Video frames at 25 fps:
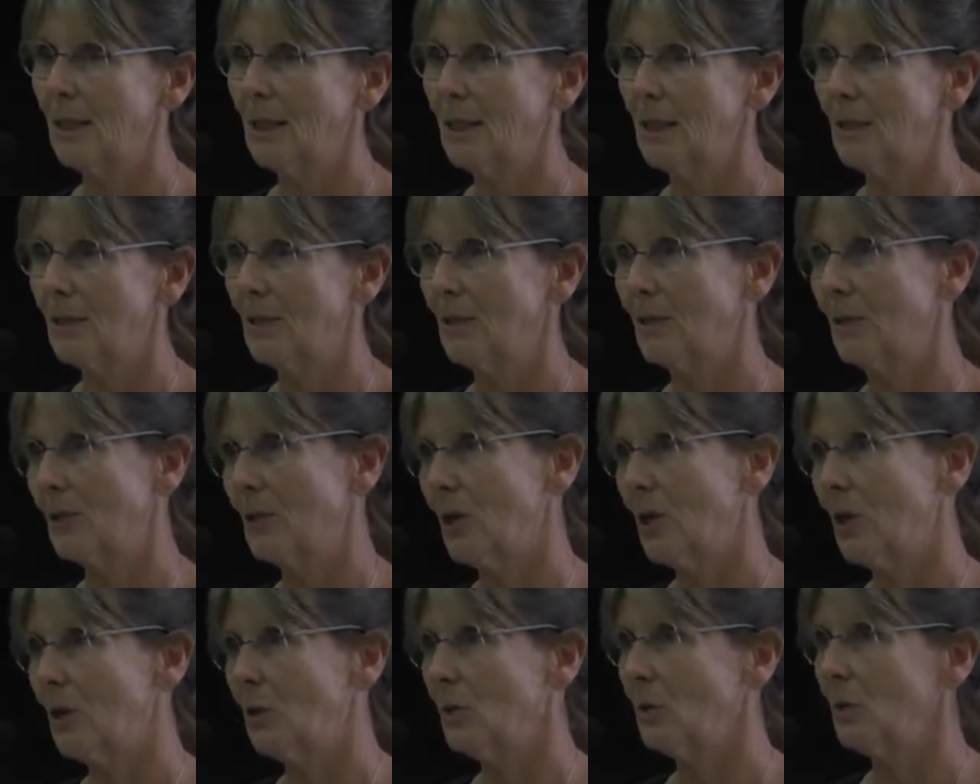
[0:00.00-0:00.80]

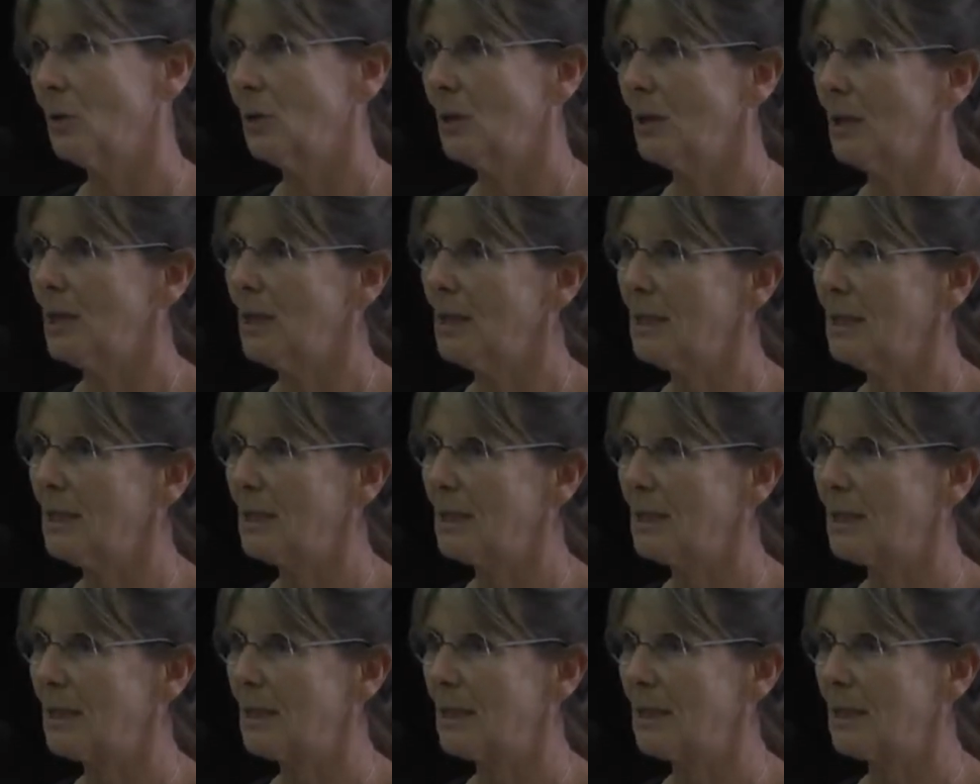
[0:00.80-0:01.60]
No, yes.
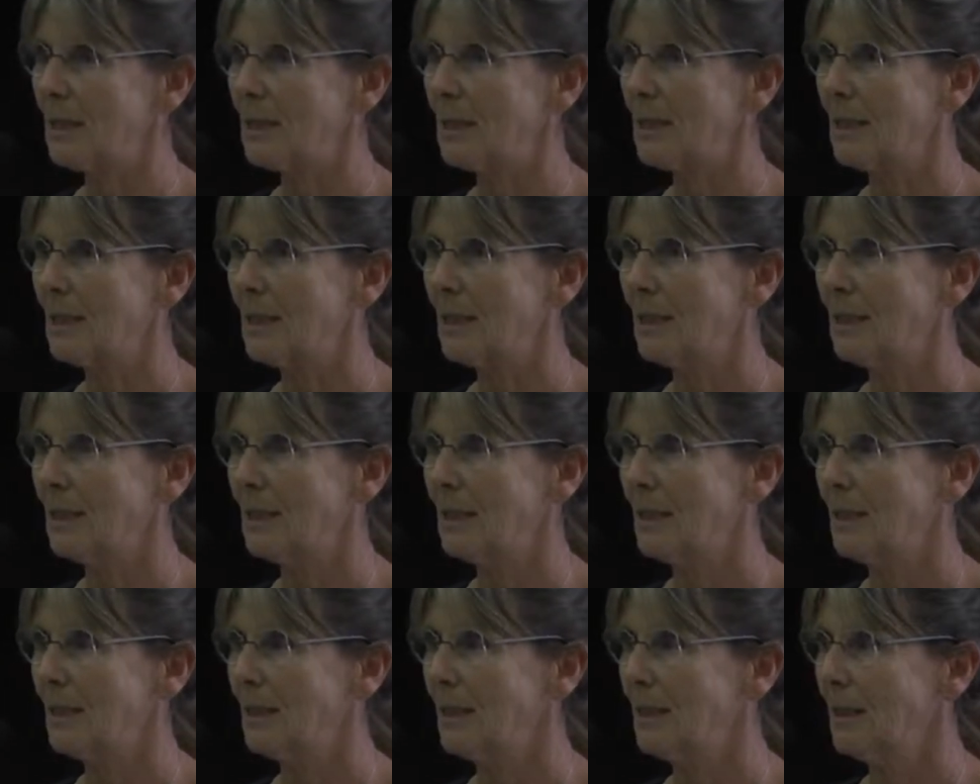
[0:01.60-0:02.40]

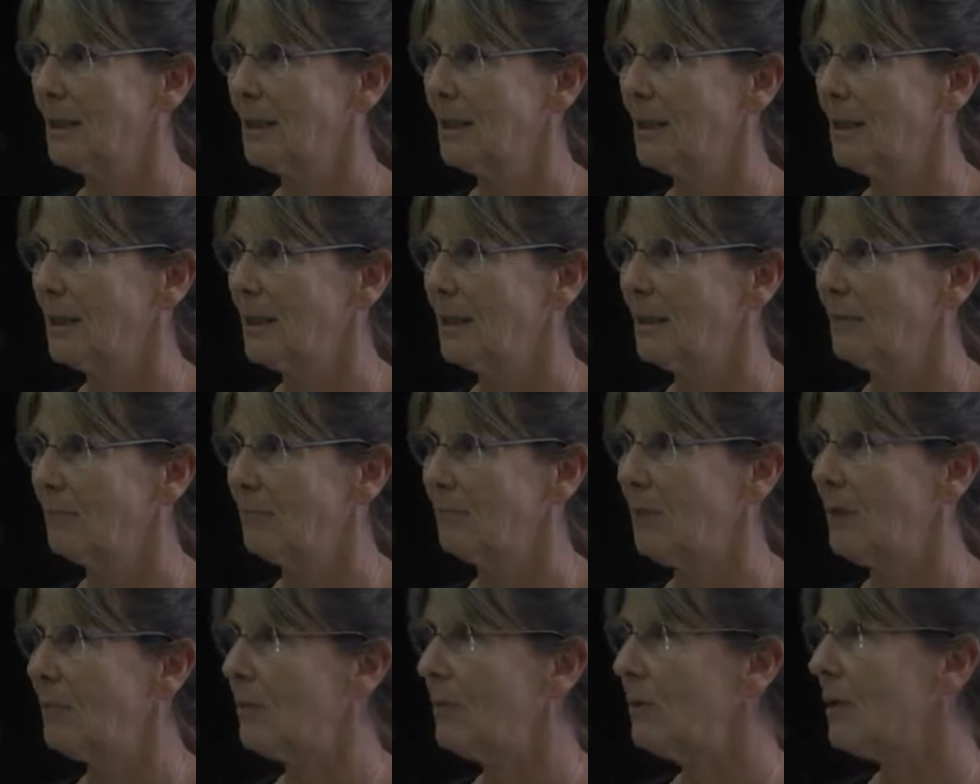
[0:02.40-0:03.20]
Maybe
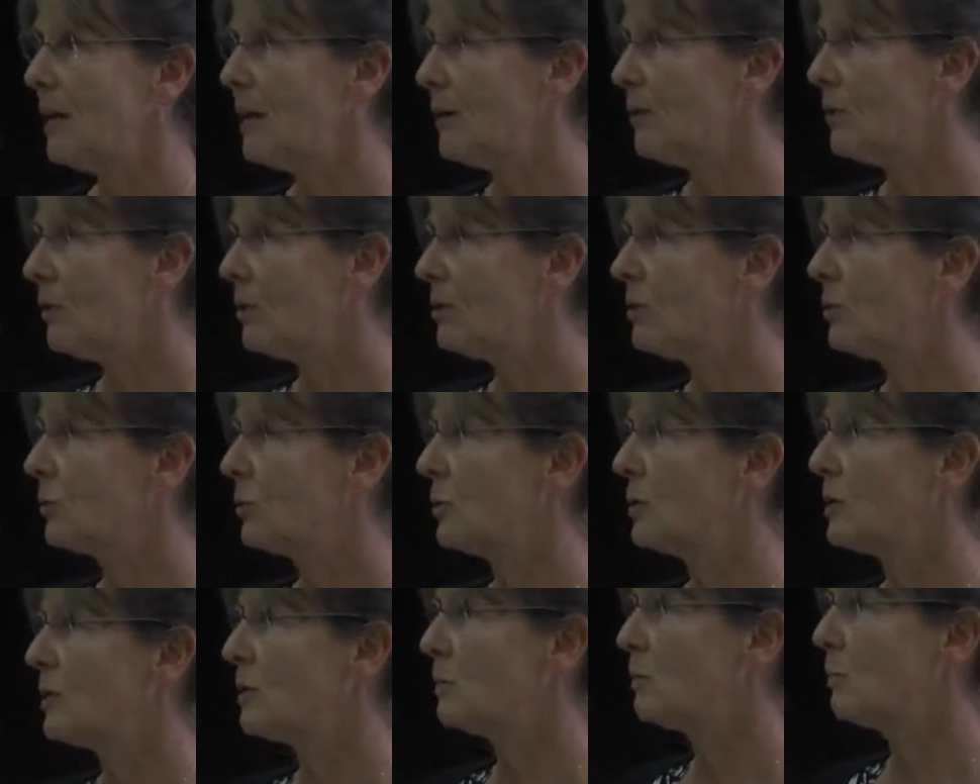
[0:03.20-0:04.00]
they are not
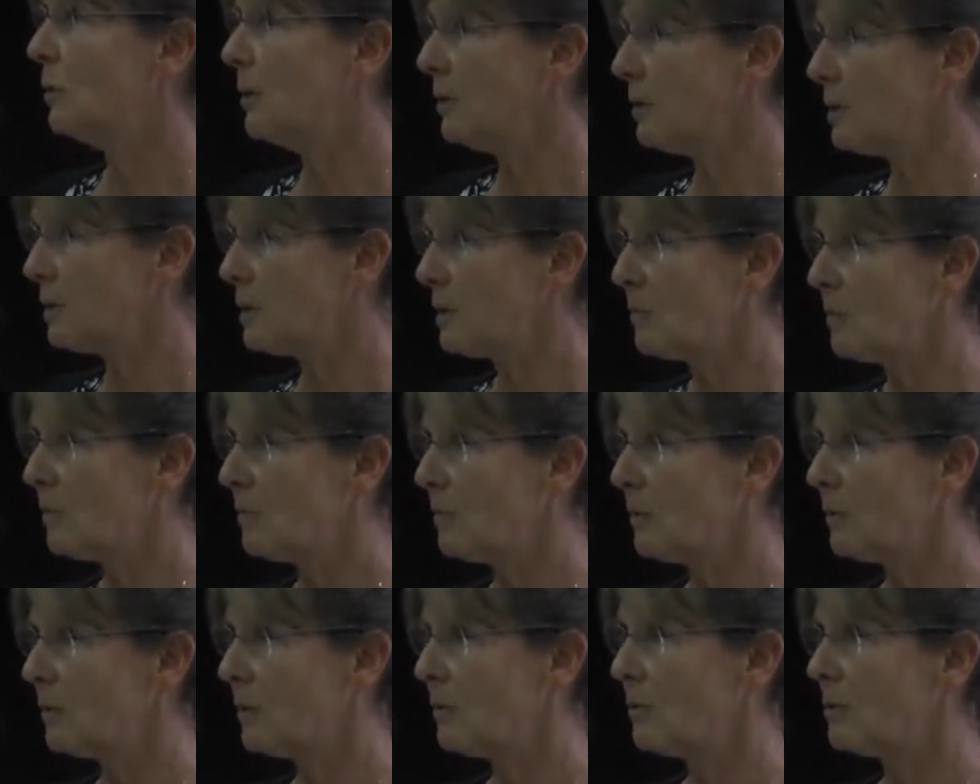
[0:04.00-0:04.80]
responsible
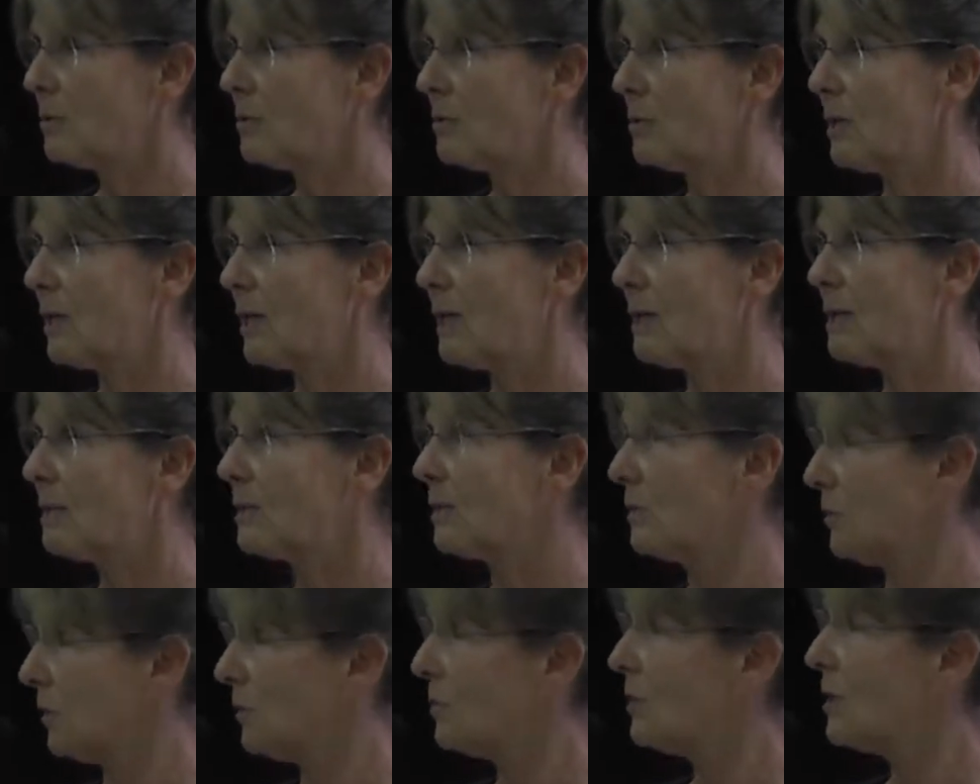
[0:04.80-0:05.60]
because it's not
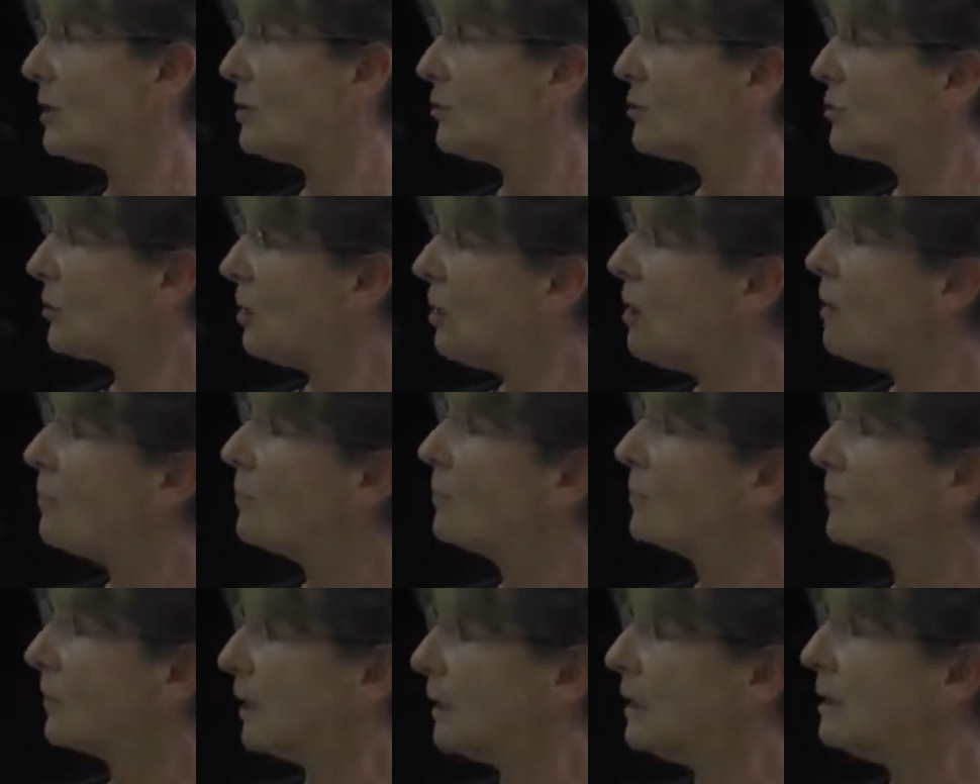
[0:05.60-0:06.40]
their job,
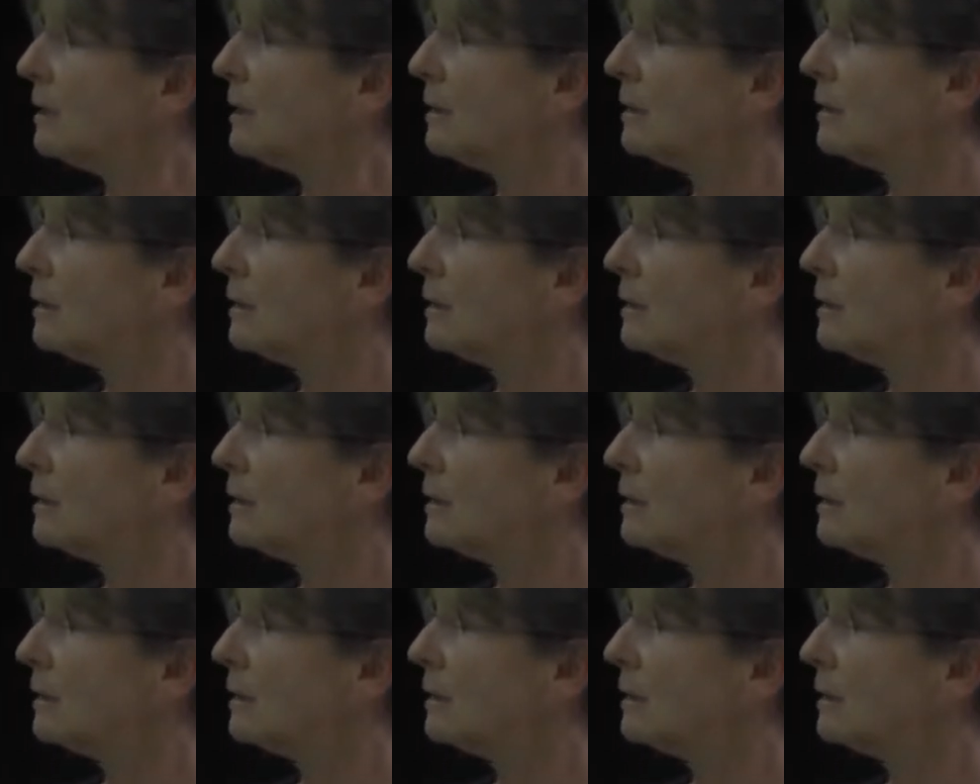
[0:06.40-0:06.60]
right?